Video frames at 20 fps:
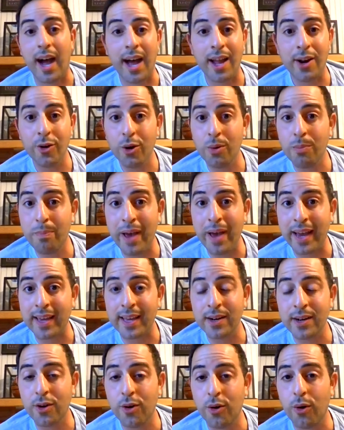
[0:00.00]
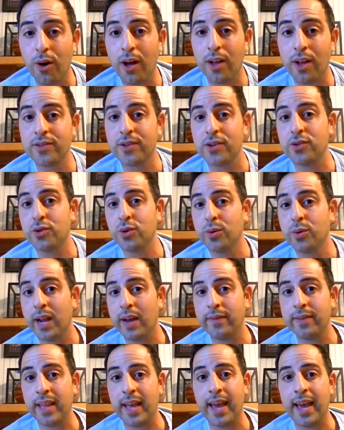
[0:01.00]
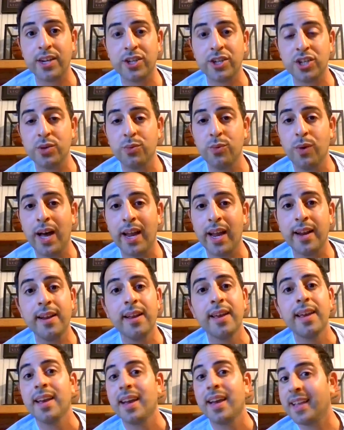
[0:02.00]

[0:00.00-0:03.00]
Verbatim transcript: on her beck and call to do whatever the heck she wanted.